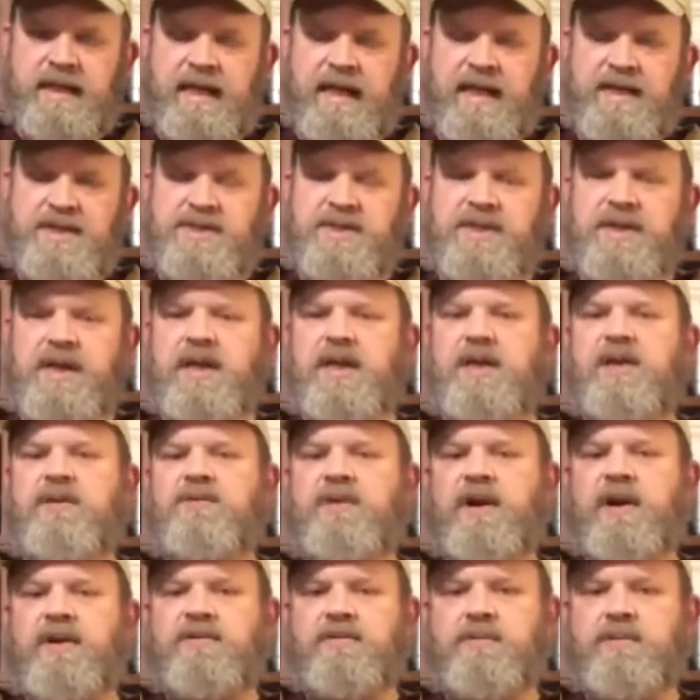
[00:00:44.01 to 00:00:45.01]
As thinking
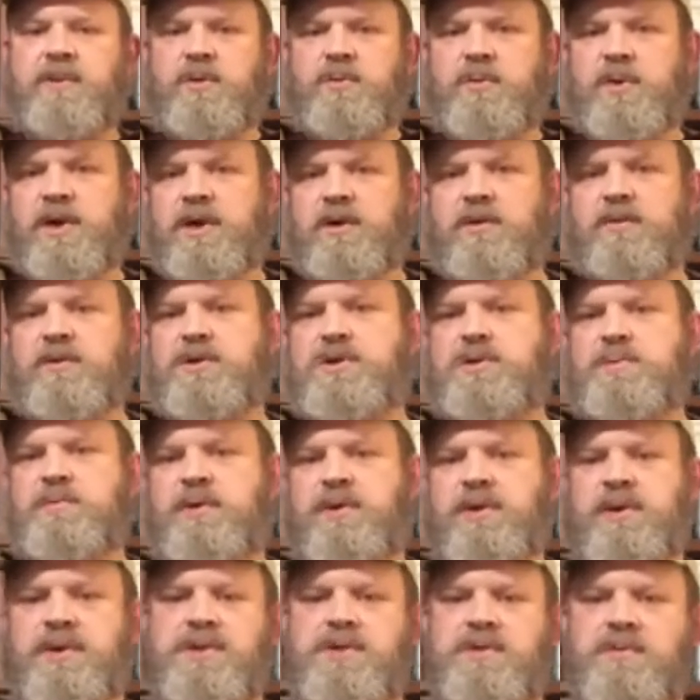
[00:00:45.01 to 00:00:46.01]
riflemen, we are
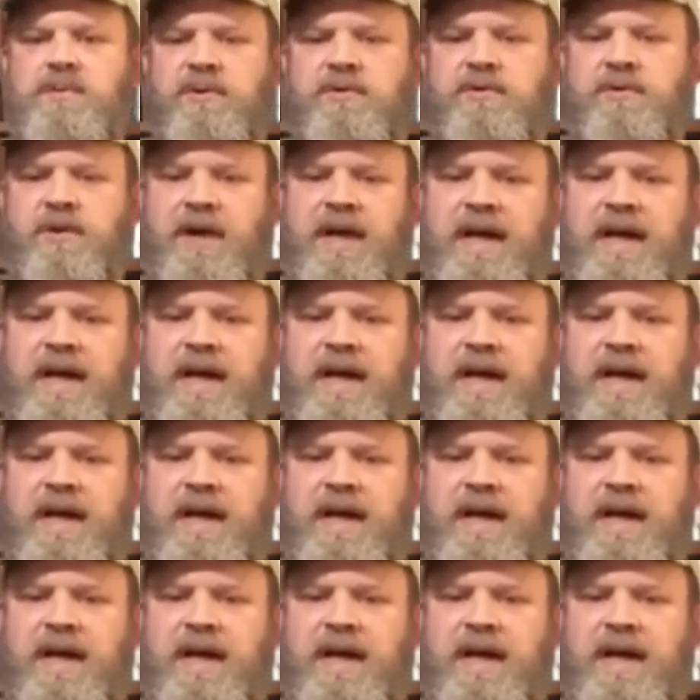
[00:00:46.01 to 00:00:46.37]
responsible for